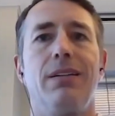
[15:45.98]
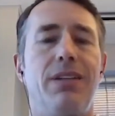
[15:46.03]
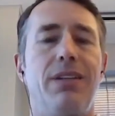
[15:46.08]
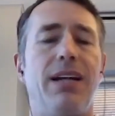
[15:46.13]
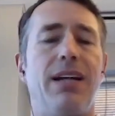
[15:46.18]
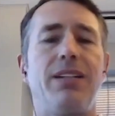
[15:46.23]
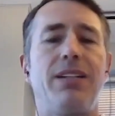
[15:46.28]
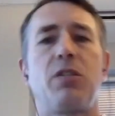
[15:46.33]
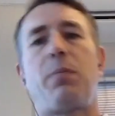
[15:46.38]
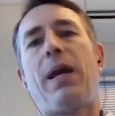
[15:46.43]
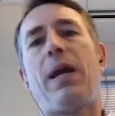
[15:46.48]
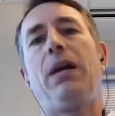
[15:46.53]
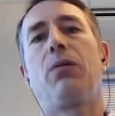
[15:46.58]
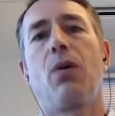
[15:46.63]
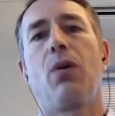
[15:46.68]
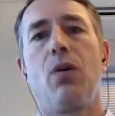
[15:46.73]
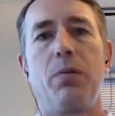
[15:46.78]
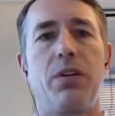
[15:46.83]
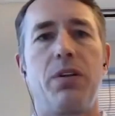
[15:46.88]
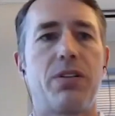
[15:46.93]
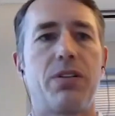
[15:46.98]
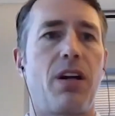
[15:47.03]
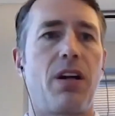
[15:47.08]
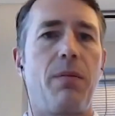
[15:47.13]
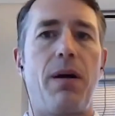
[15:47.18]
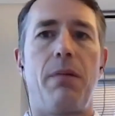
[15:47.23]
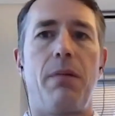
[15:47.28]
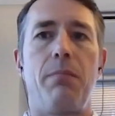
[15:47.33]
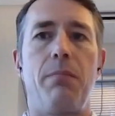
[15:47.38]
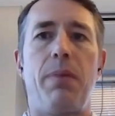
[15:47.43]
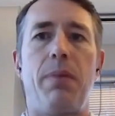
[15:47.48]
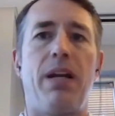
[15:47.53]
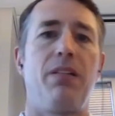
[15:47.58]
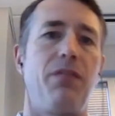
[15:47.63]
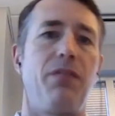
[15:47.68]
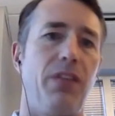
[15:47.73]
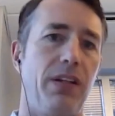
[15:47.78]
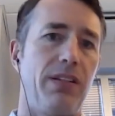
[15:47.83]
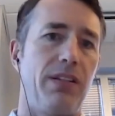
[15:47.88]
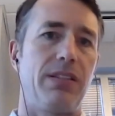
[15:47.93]
not just payroll, you're talking about
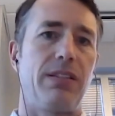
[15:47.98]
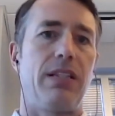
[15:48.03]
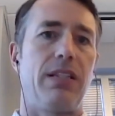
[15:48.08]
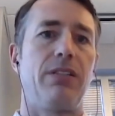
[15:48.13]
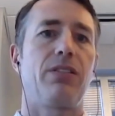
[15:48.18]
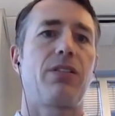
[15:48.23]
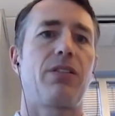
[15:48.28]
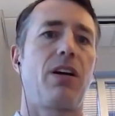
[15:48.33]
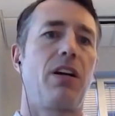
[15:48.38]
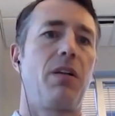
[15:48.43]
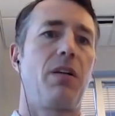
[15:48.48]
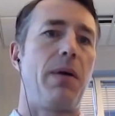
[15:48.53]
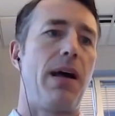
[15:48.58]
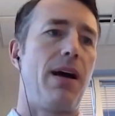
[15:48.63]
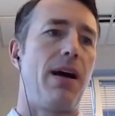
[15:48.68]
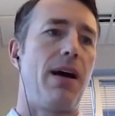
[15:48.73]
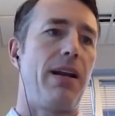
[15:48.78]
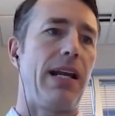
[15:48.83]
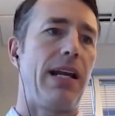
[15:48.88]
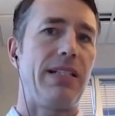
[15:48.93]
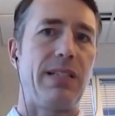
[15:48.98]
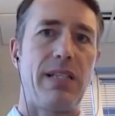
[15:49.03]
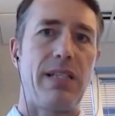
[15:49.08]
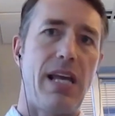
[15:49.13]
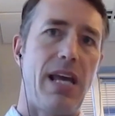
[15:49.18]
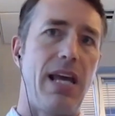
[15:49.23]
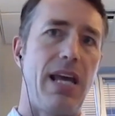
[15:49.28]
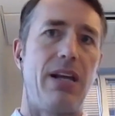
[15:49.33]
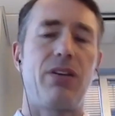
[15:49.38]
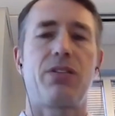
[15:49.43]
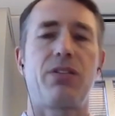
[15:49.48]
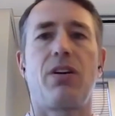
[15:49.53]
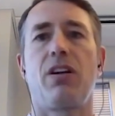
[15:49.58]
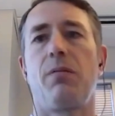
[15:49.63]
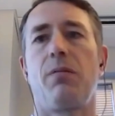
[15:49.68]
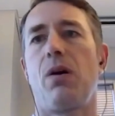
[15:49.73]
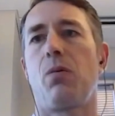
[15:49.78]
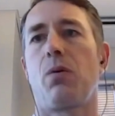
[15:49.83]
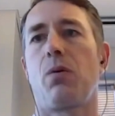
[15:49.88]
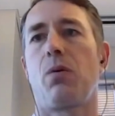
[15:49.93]
benefits and you're talking about ACA, you're
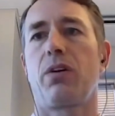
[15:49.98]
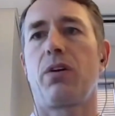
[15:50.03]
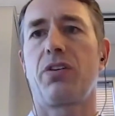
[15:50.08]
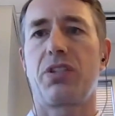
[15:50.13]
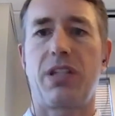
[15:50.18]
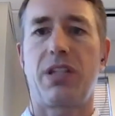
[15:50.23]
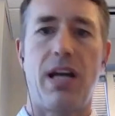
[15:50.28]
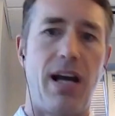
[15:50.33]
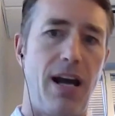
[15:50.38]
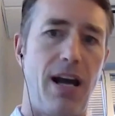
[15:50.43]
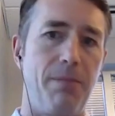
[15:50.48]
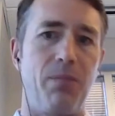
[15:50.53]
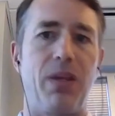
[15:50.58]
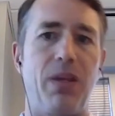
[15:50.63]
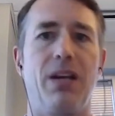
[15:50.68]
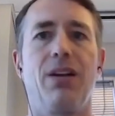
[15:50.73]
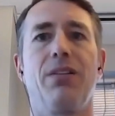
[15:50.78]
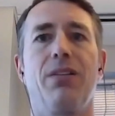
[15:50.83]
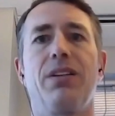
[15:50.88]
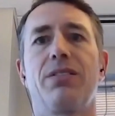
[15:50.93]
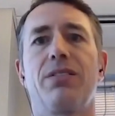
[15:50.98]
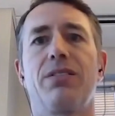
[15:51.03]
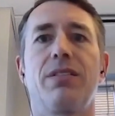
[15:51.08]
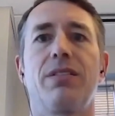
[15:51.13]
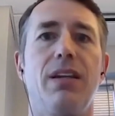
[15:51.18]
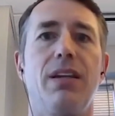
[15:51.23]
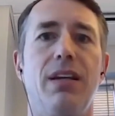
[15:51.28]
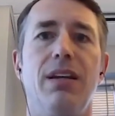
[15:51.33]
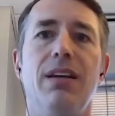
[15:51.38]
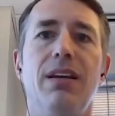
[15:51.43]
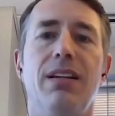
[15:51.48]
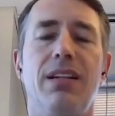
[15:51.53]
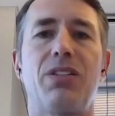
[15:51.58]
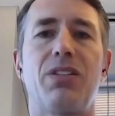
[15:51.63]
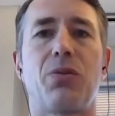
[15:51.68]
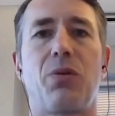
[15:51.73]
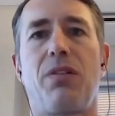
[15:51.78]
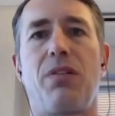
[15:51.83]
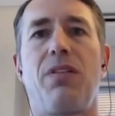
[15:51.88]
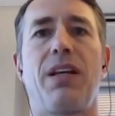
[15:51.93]
talking about workers' comp. Yeah.
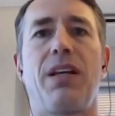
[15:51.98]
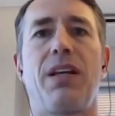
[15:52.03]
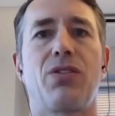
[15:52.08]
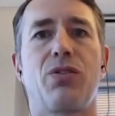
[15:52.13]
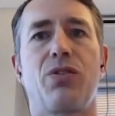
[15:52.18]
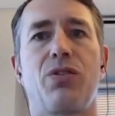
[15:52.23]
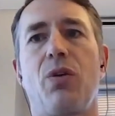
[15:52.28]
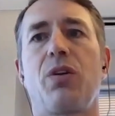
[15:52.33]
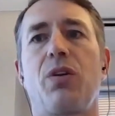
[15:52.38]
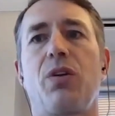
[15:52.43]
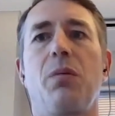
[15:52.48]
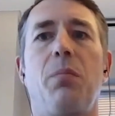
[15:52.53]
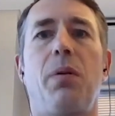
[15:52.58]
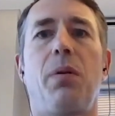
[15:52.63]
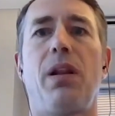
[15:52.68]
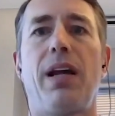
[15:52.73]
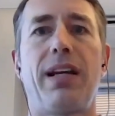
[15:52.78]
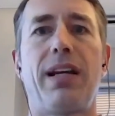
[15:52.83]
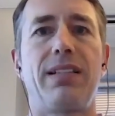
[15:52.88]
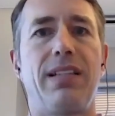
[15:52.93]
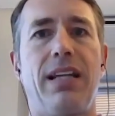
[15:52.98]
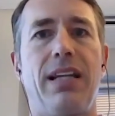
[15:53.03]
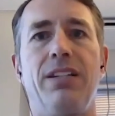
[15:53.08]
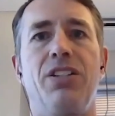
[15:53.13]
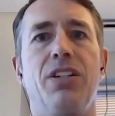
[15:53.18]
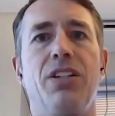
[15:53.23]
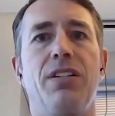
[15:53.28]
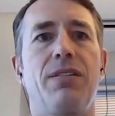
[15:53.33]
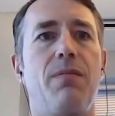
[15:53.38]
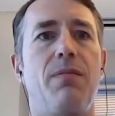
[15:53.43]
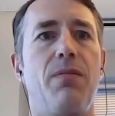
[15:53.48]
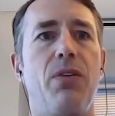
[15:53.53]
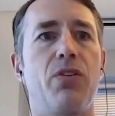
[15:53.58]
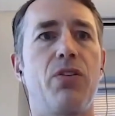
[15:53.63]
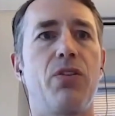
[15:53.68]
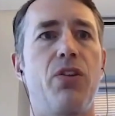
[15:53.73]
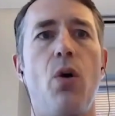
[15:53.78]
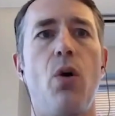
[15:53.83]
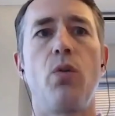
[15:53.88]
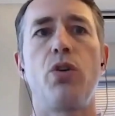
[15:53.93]
These sort of things are so complex and just
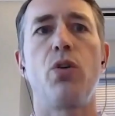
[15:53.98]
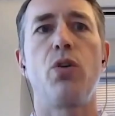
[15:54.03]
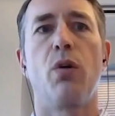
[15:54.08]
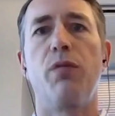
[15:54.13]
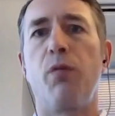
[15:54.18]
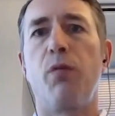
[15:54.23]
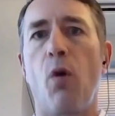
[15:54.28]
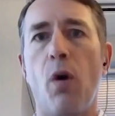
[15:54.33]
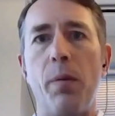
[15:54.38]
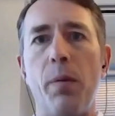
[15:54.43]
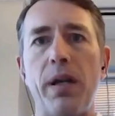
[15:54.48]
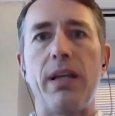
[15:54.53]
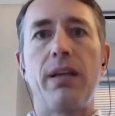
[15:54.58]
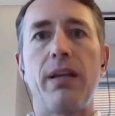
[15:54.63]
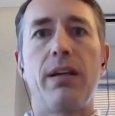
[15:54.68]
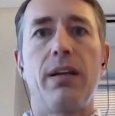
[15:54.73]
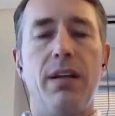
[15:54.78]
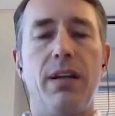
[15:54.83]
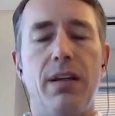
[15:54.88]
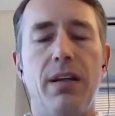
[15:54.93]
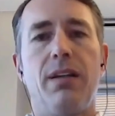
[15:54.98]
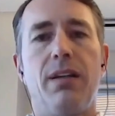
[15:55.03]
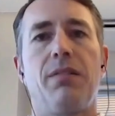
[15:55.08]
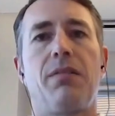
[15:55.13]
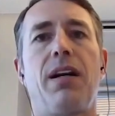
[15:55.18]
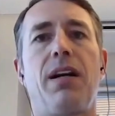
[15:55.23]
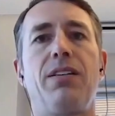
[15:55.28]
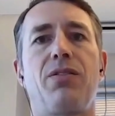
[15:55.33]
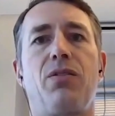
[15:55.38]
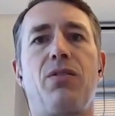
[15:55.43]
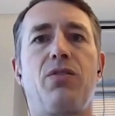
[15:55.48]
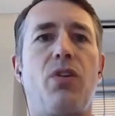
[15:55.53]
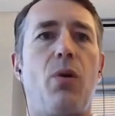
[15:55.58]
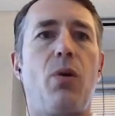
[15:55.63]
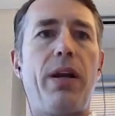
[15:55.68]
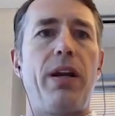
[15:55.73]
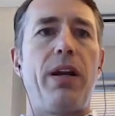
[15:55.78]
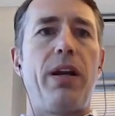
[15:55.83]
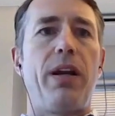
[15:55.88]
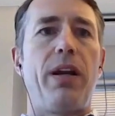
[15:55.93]
there's no uniformity, right? So there's
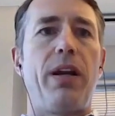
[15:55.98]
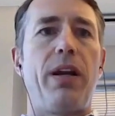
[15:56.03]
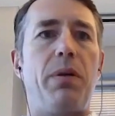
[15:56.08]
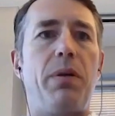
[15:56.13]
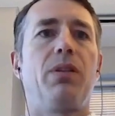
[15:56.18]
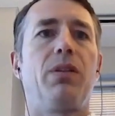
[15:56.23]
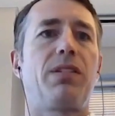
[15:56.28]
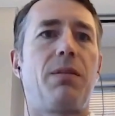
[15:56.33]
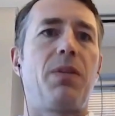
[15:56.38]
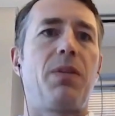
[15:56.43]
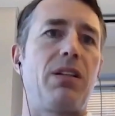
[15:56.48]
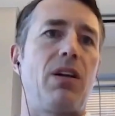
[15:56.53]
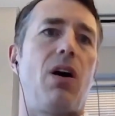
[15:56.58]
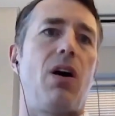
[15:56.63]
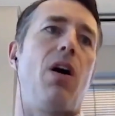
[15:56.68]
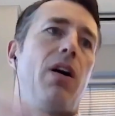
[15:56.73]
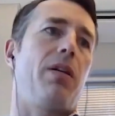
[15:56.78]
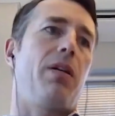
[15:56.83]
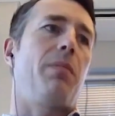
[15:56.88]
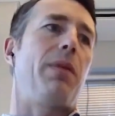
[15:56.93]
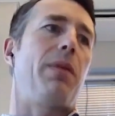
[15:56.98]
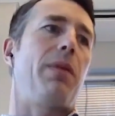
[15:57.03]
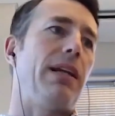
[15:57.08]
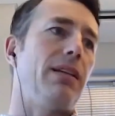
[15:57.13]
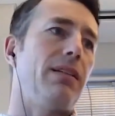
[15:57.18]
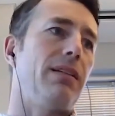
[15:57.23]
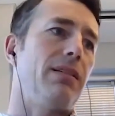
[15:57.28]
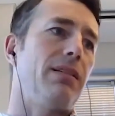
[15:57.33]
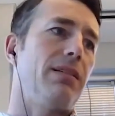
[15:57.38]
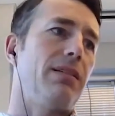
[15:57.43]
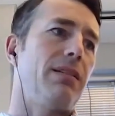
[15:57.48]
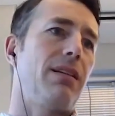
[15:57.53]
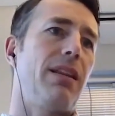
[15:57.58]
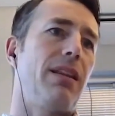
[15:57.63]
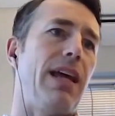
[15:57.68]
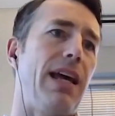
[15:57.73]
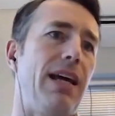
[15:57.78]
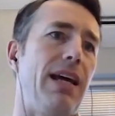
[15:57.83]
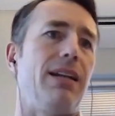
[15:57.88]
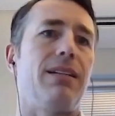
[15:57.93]
no way to build something to automate
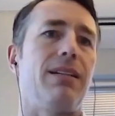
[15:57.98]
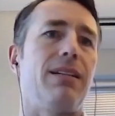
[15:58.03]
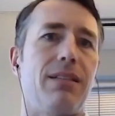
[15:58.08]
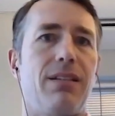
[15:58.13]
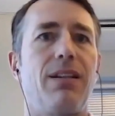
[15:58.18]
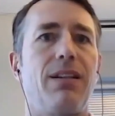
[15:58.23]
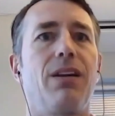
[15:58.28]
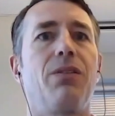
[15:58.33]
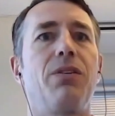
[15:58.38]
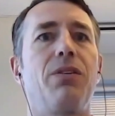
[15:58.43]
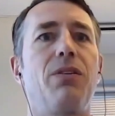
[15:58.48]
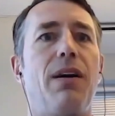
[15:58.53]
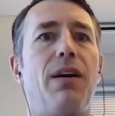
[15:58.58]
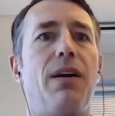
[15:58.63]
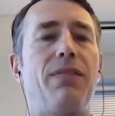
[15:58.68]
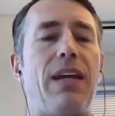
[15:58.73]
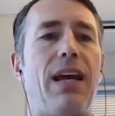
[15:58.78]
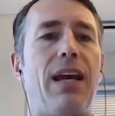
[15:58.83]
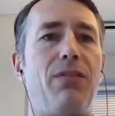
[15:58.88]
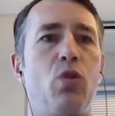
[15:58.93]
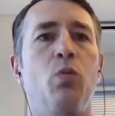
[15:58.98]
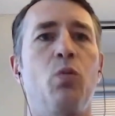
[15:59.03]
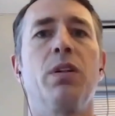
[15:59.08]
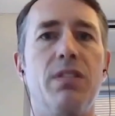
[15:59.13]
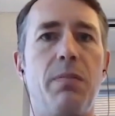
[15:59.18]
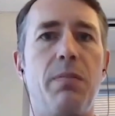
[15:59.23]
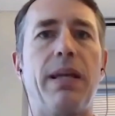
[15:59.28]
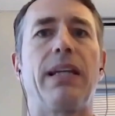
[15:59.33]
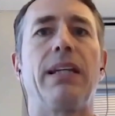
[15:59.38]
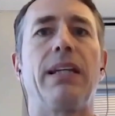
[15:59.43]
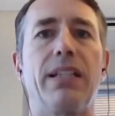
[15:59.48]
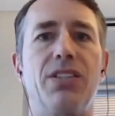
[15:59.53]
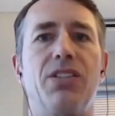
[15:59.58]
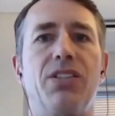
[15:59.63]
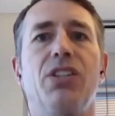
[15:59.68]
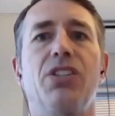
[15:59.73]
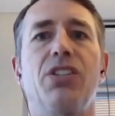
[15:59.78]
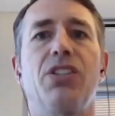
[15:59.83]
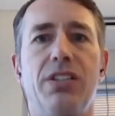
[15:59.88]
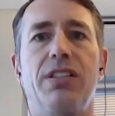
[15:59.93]
that. You have to have humans making
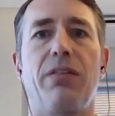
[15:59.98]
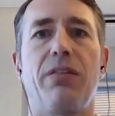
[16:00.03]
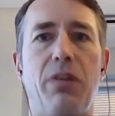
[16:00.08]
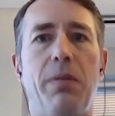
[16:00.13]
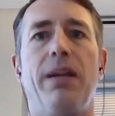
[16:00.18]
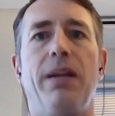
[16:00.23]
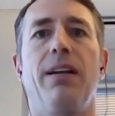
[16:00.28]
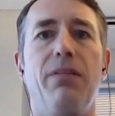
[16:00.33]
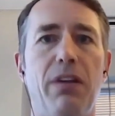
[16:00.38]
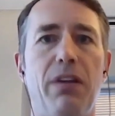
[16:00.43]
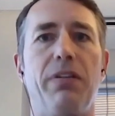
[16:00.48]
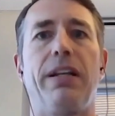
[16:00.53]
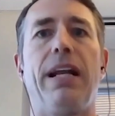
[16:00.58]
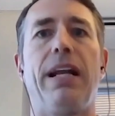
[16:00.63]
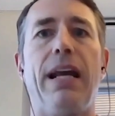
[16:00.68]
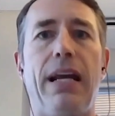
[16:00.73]
decisions every minute of every